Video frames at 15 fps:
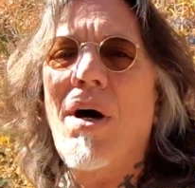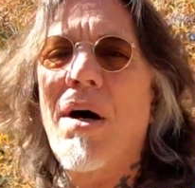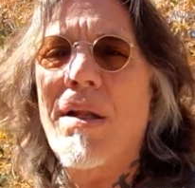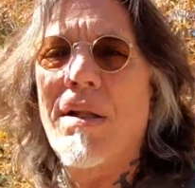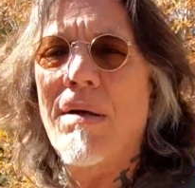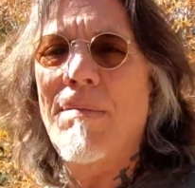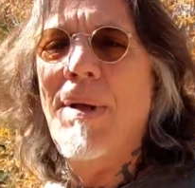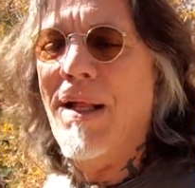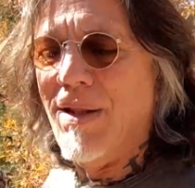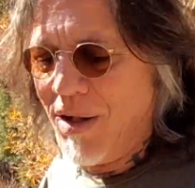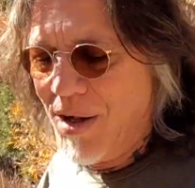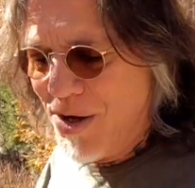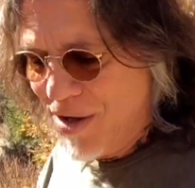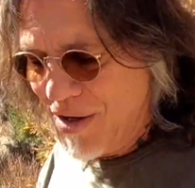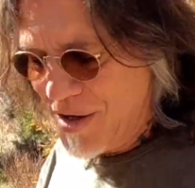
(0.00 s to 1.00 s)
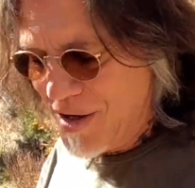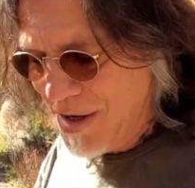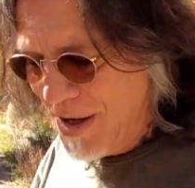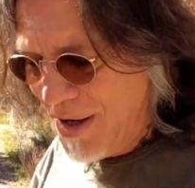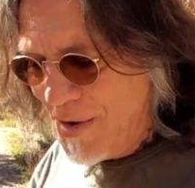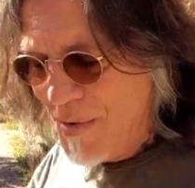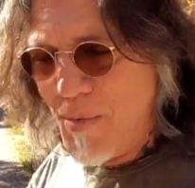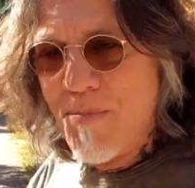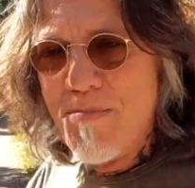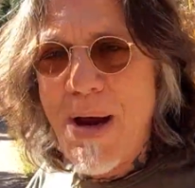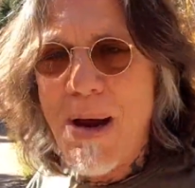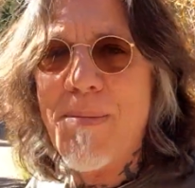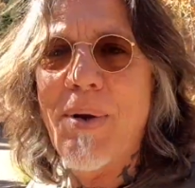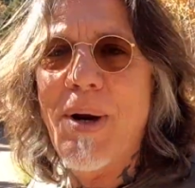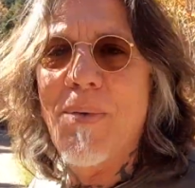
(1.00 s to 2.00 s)
on a little bit longer
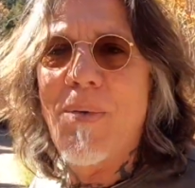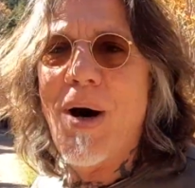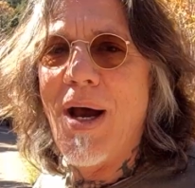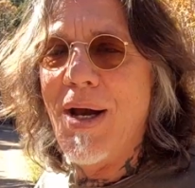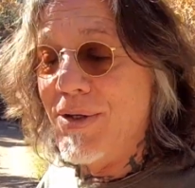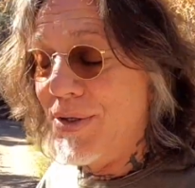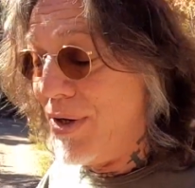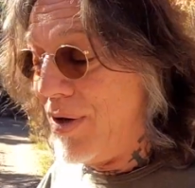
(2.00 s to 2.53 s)
memory wise,